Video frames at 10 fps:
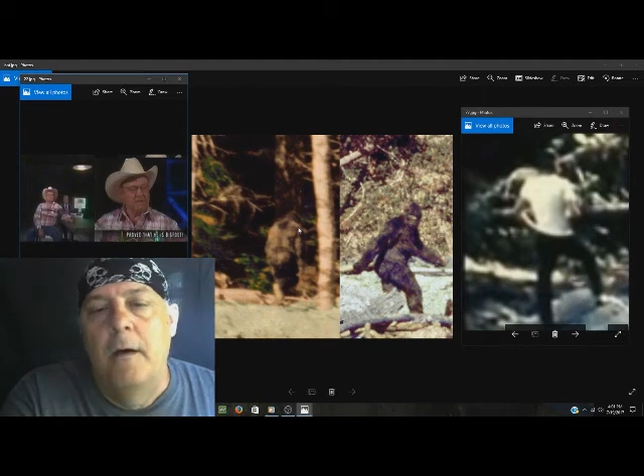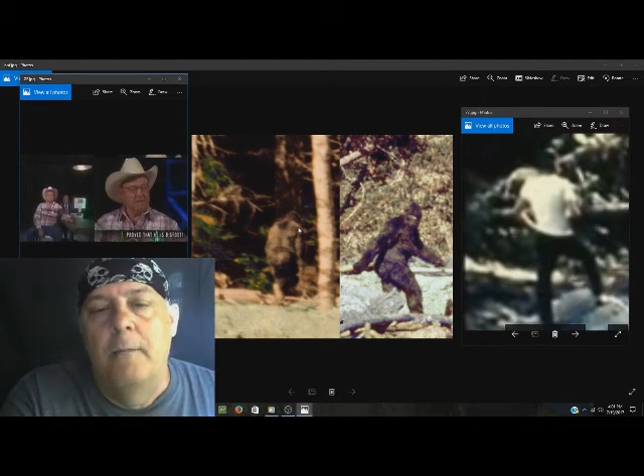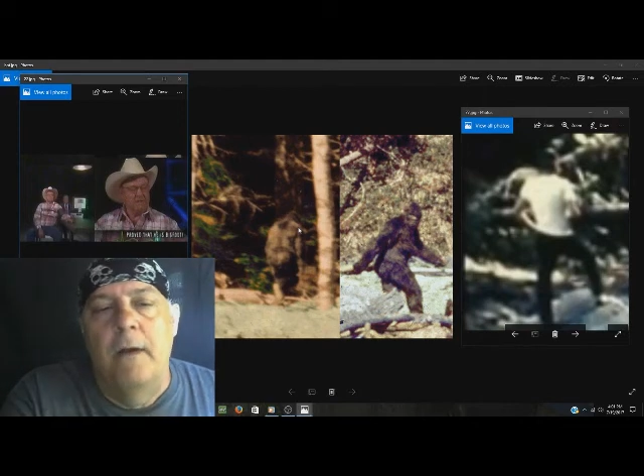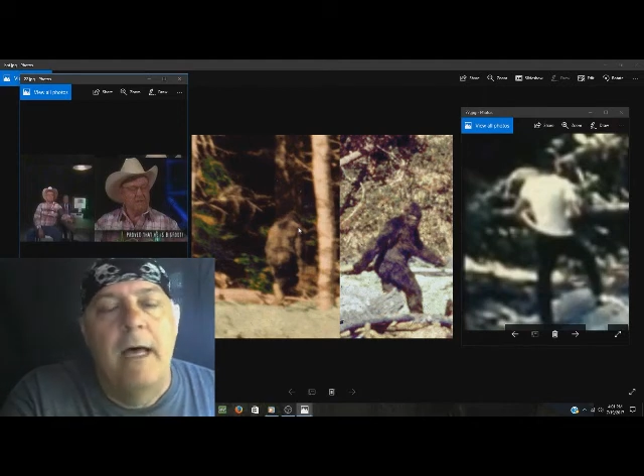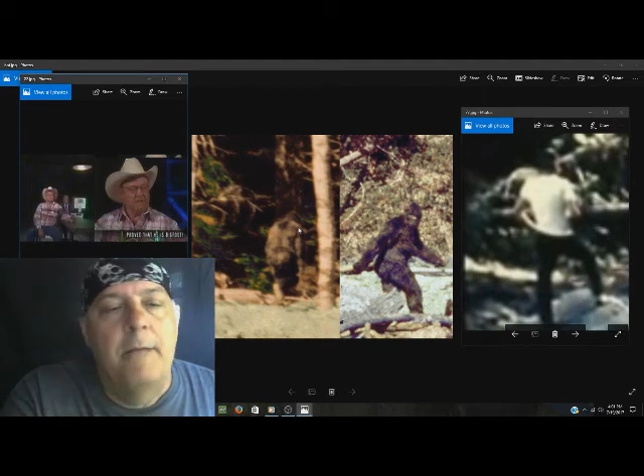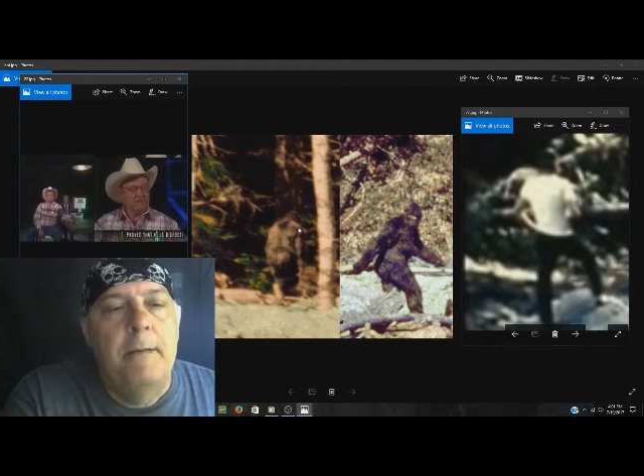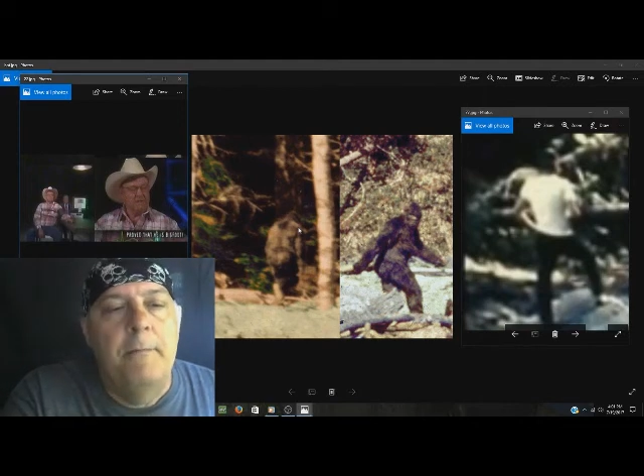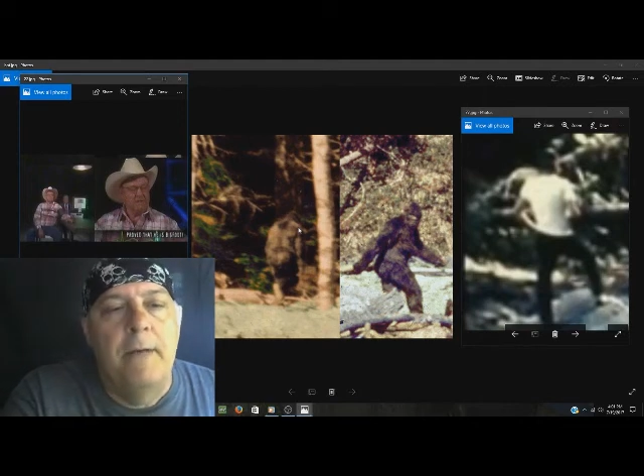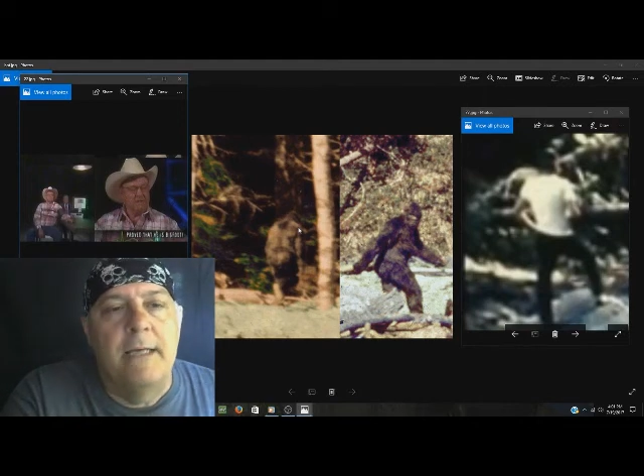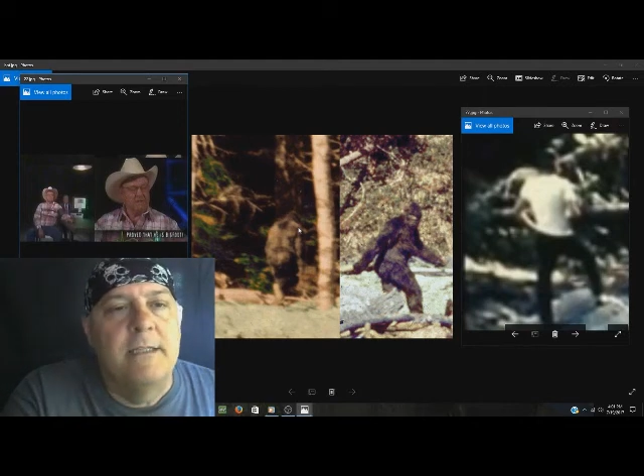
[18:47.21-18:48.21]
But a lot of
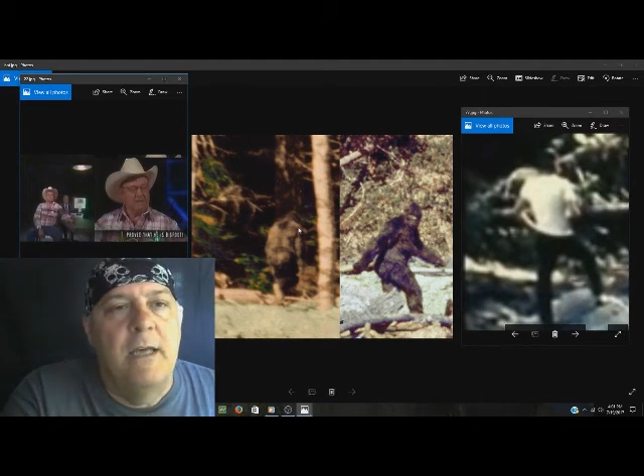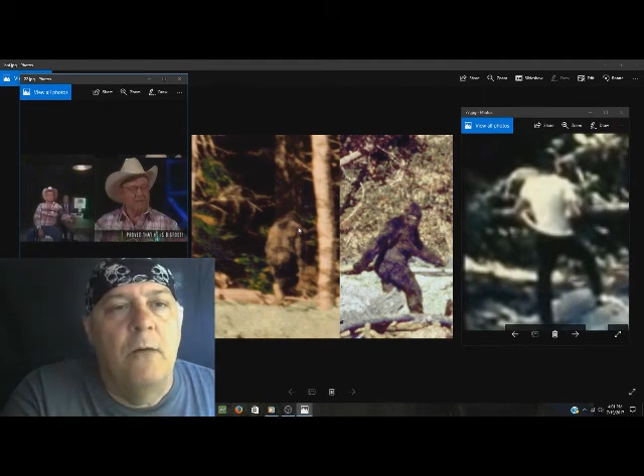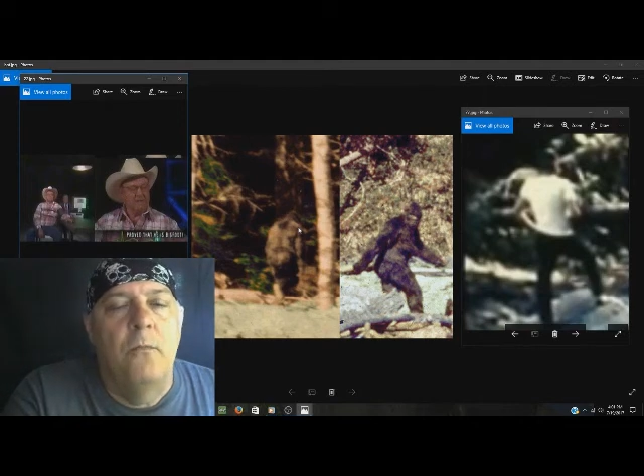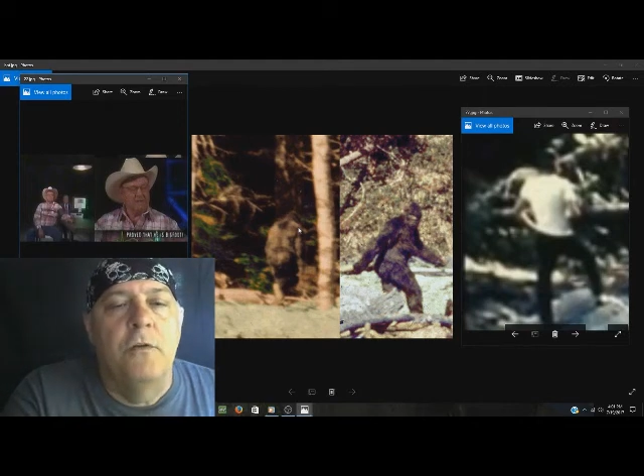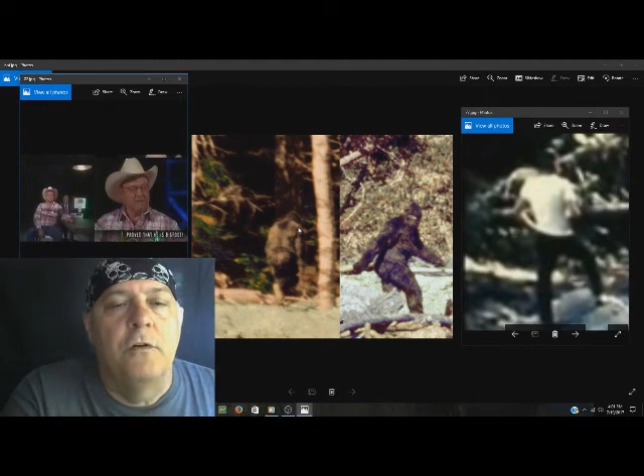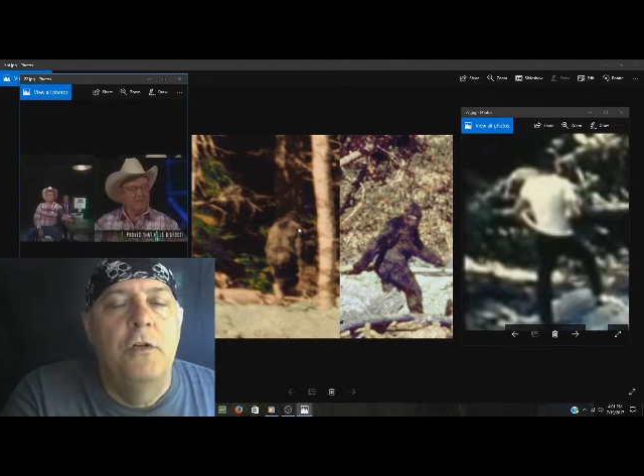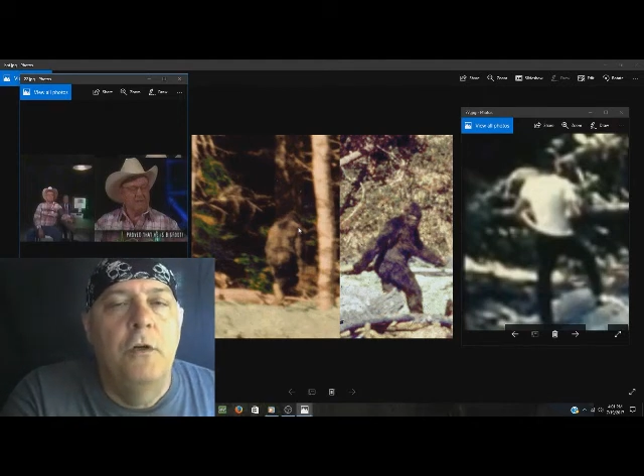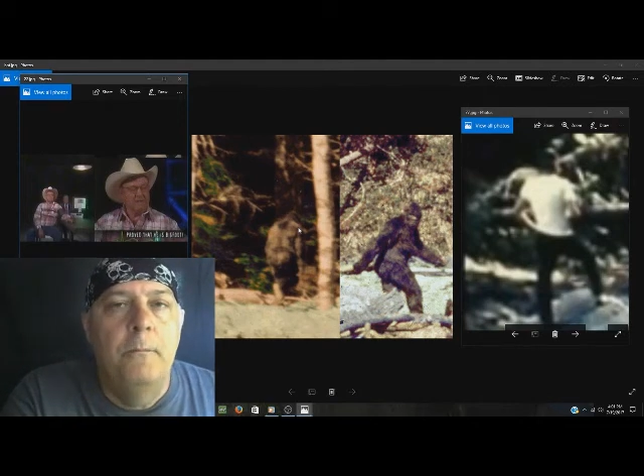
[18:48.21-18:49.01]
people, like I said, they're too